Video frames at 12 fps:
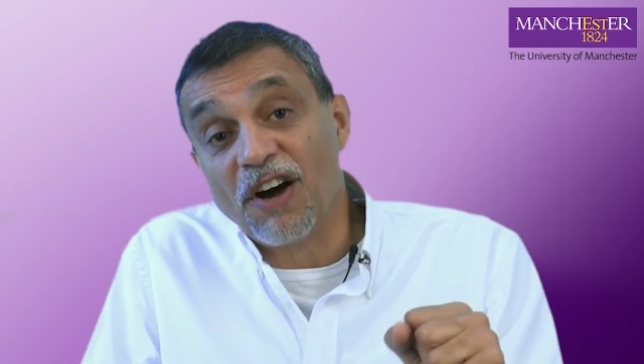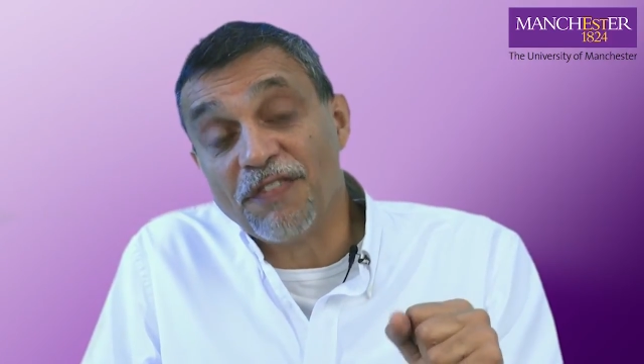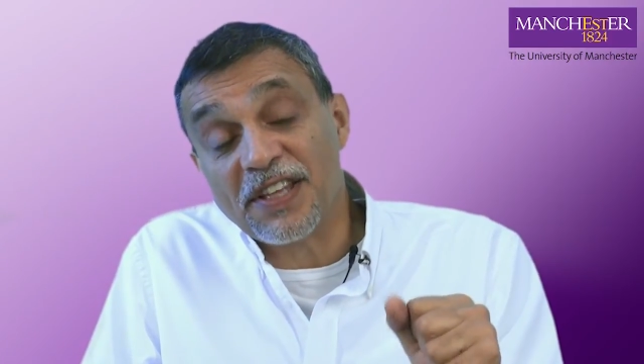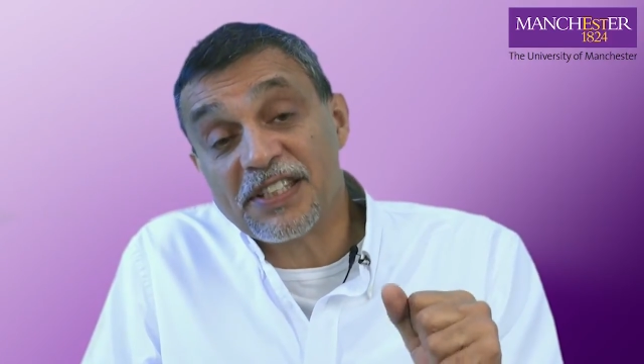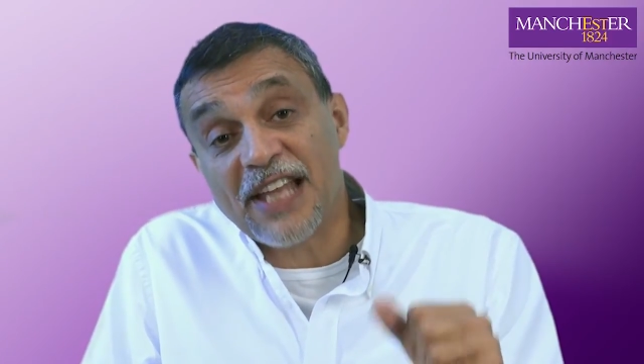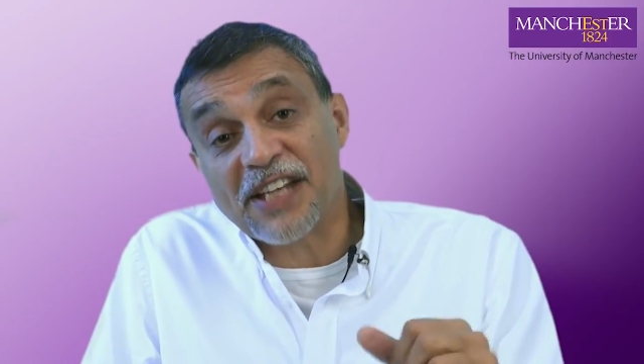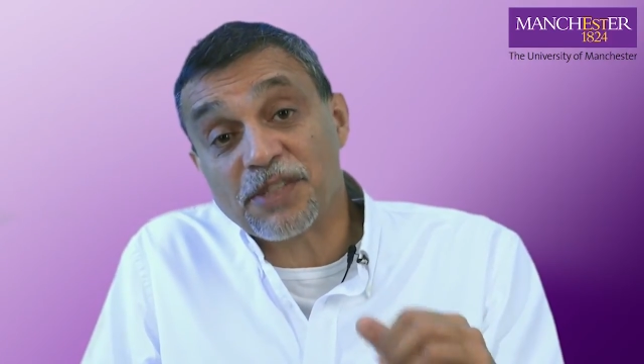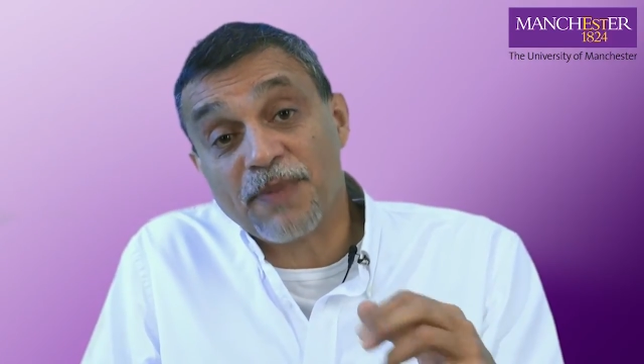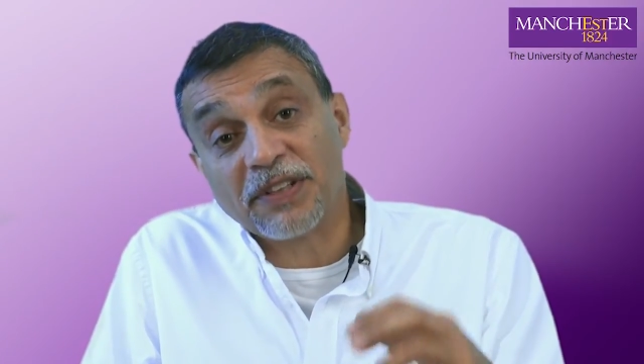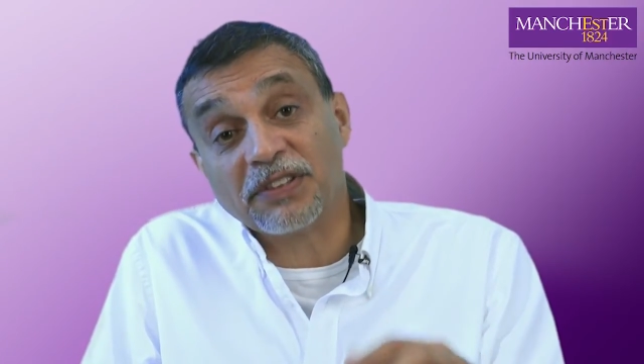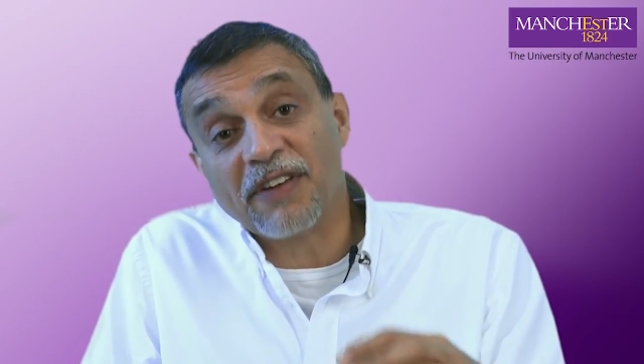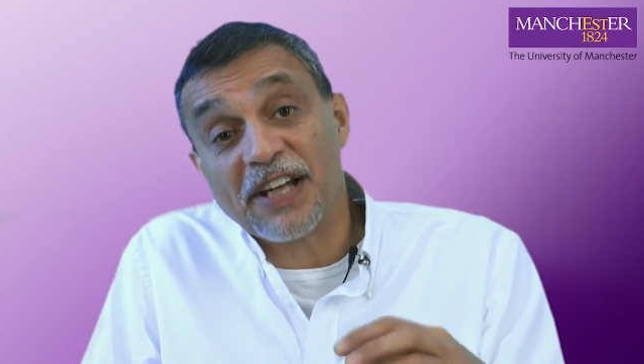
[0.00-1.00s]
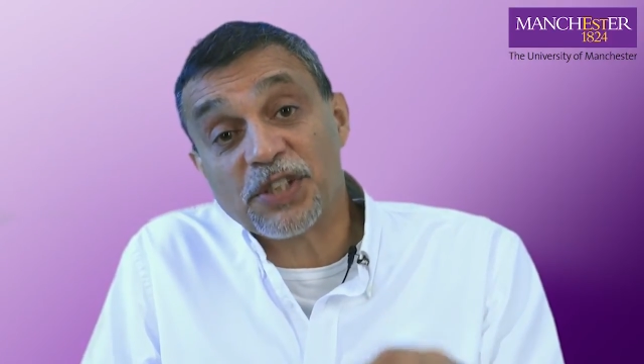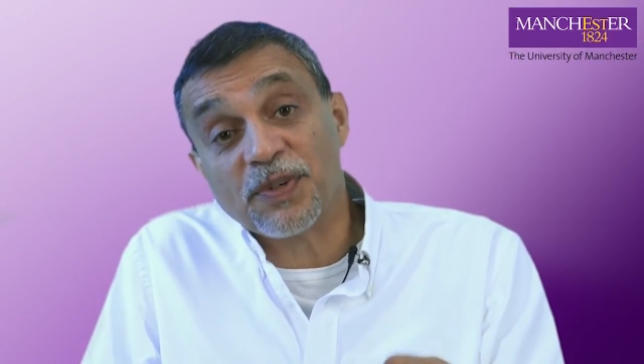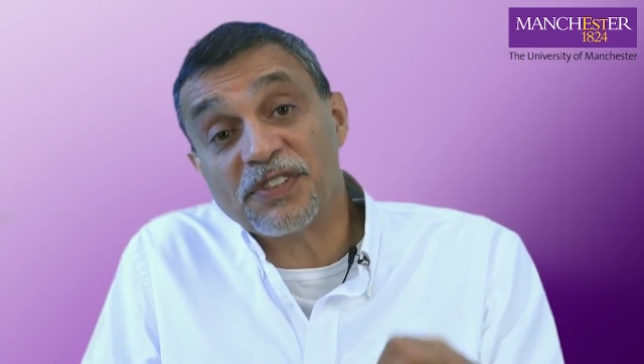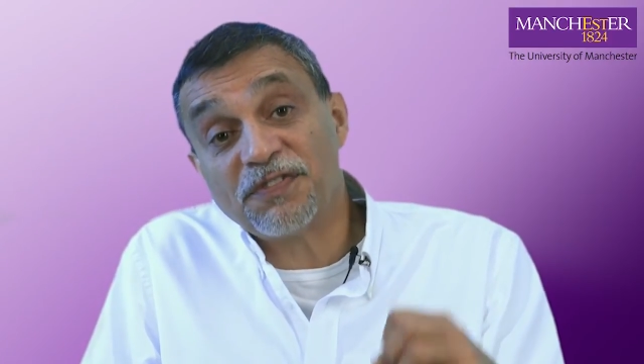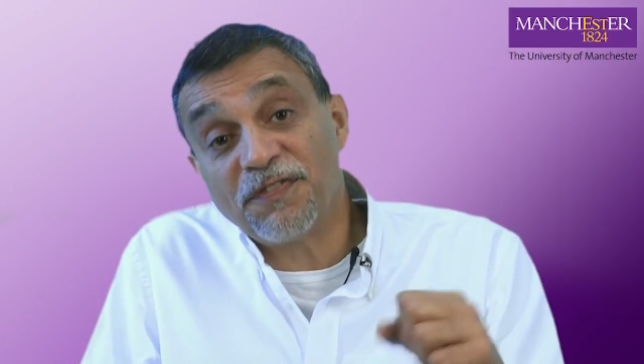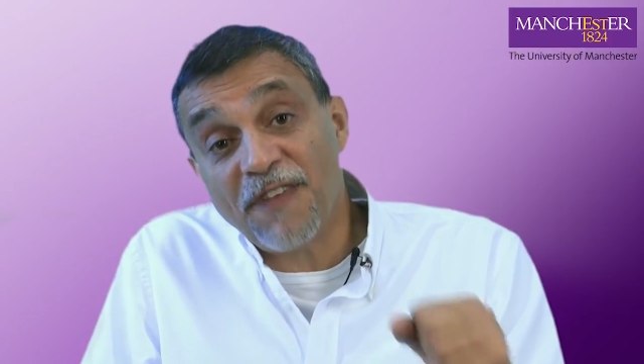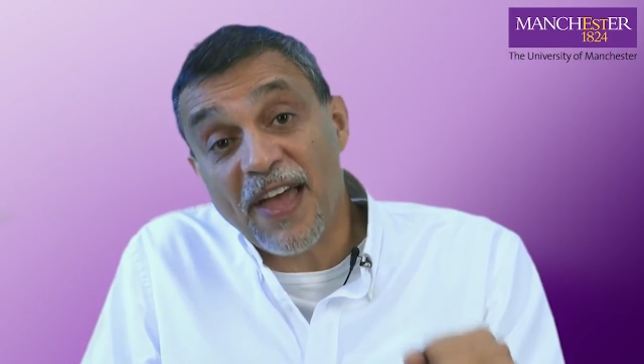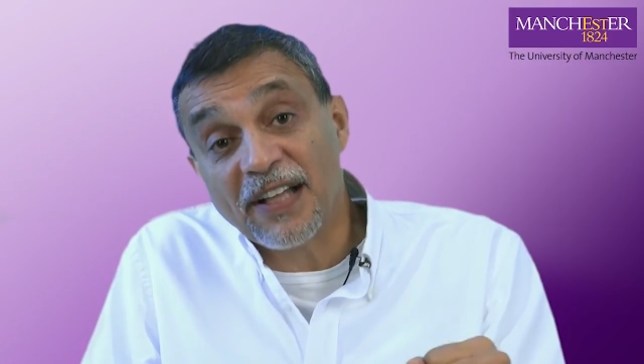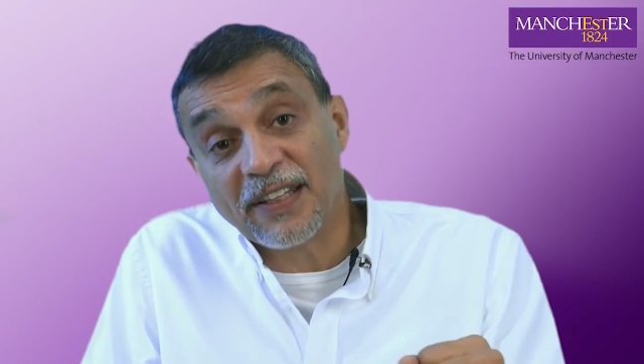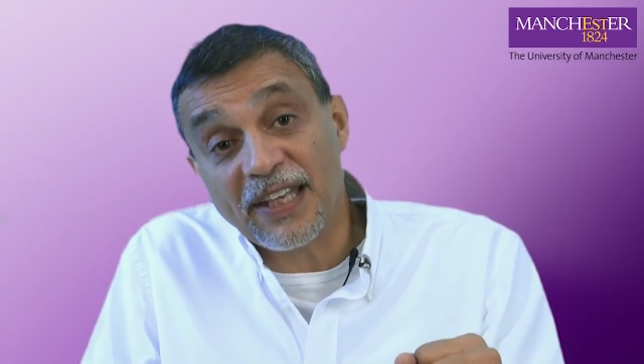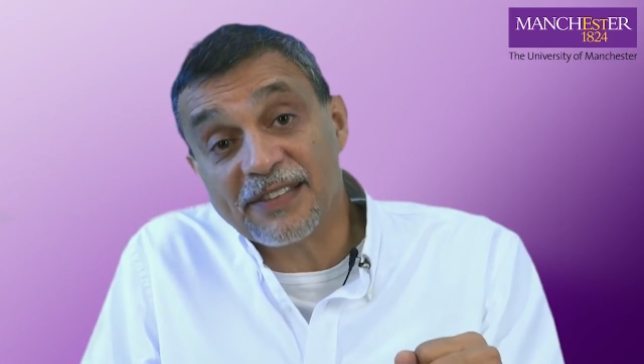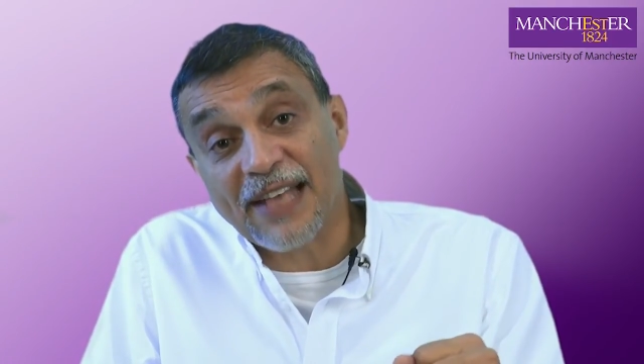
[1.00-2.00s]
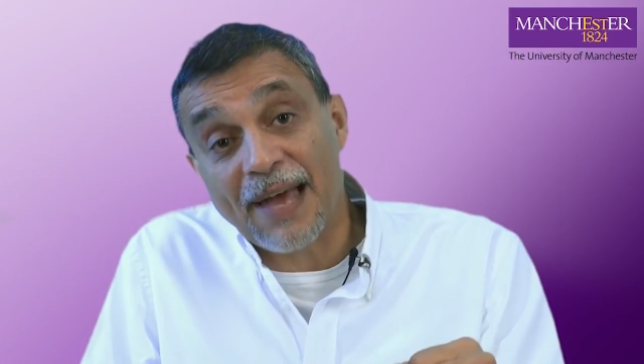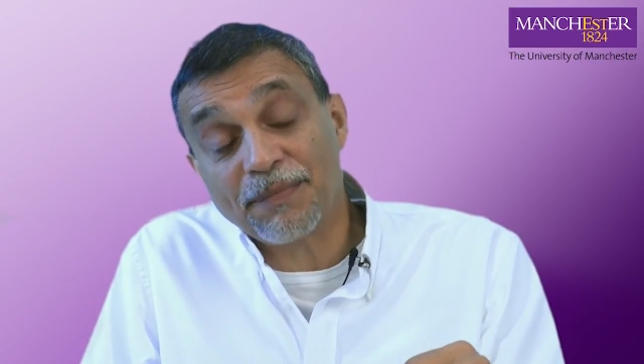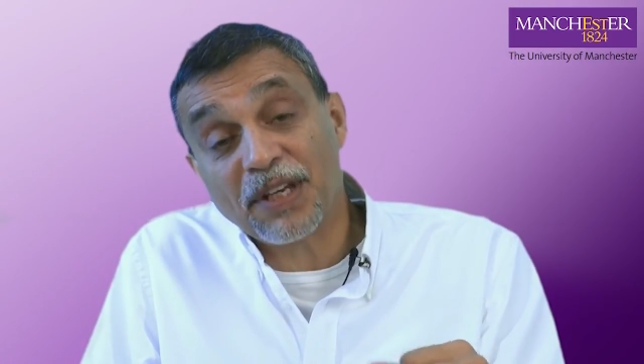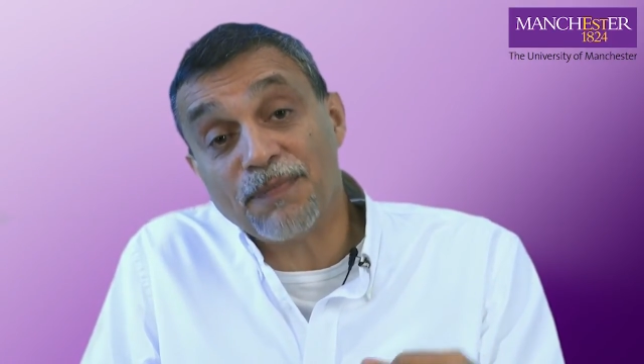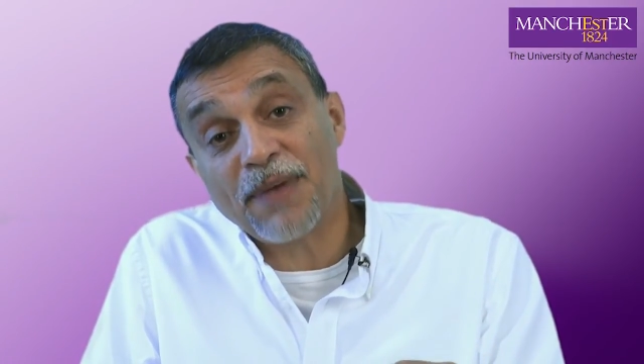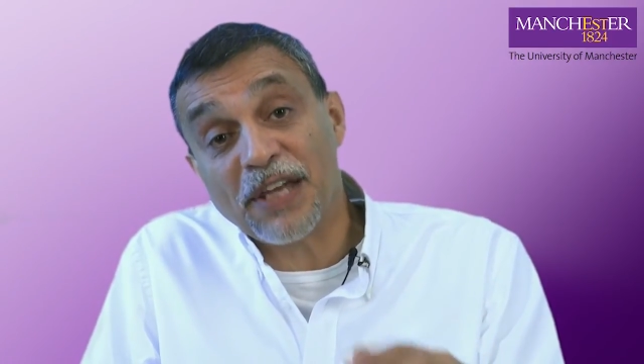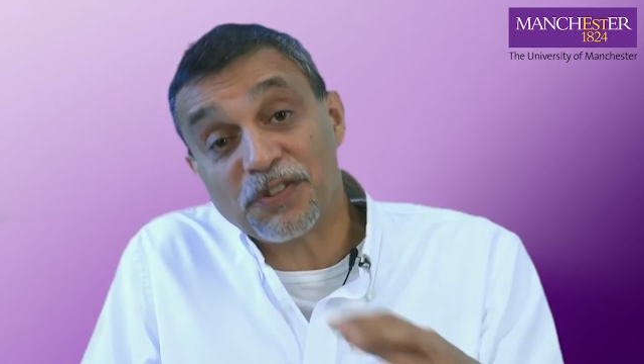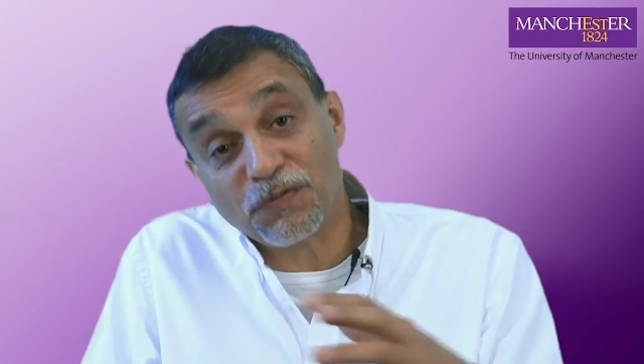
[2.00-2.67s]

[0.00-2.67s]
of international medical graduates fail the exam compared